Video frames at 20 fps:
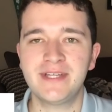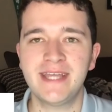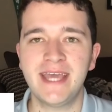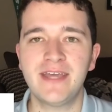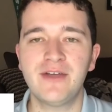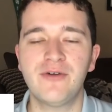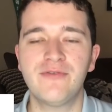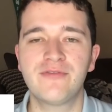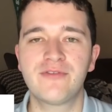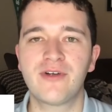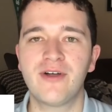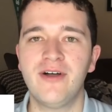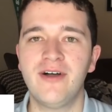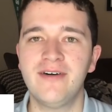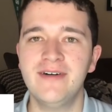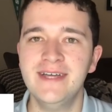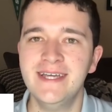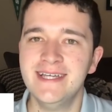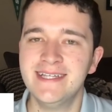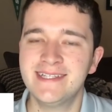day
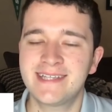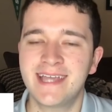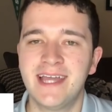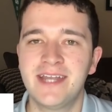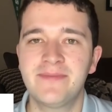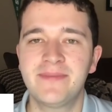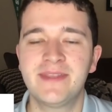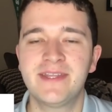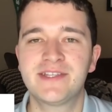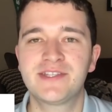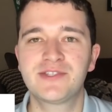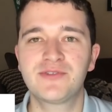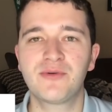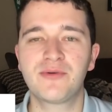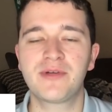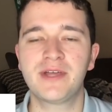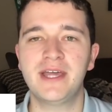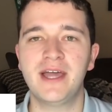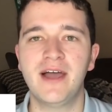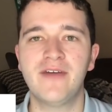overall. It's kind of been the
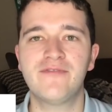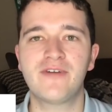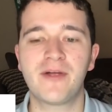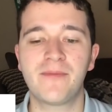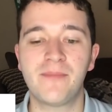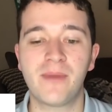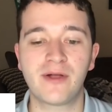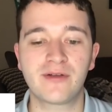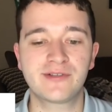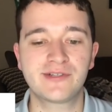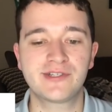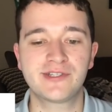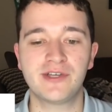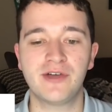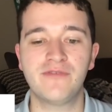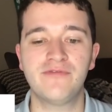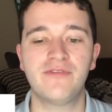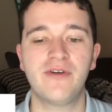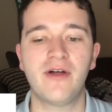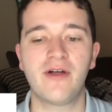story of our March so
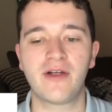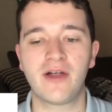far.